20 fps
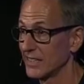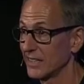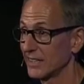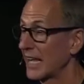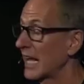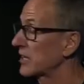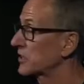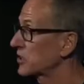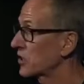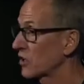
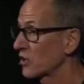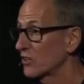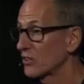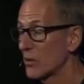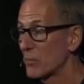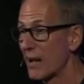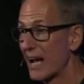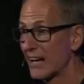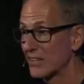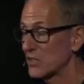They had turned
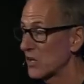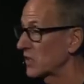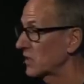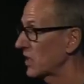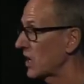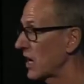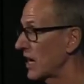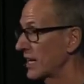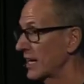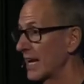their backs on
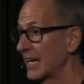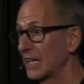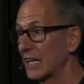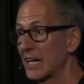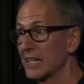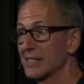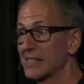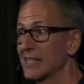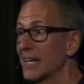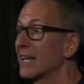God, and
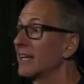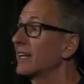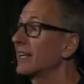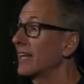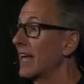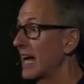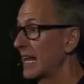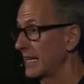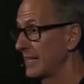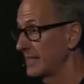God
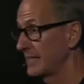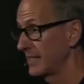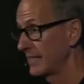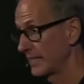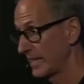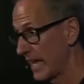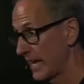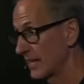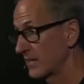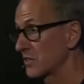said, that is
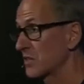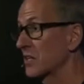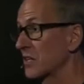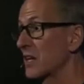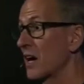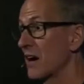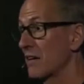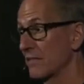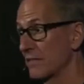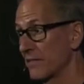
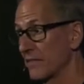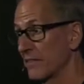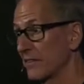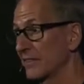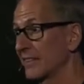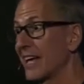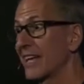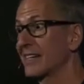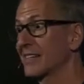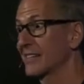enough.
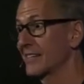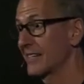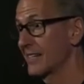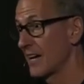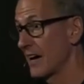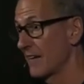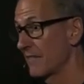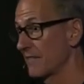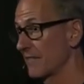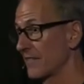That is
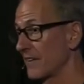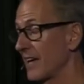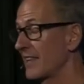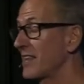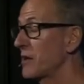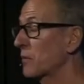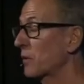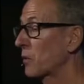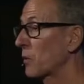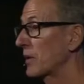enough. And
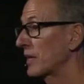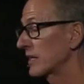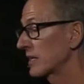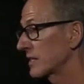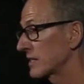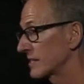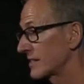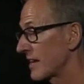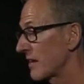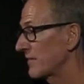they were going
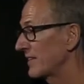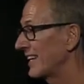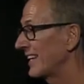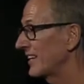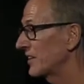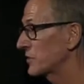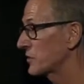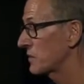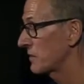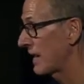into 70
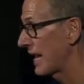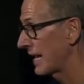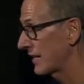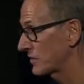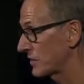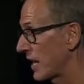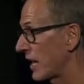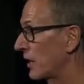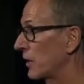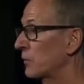years of
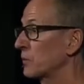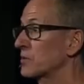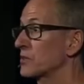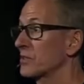exile.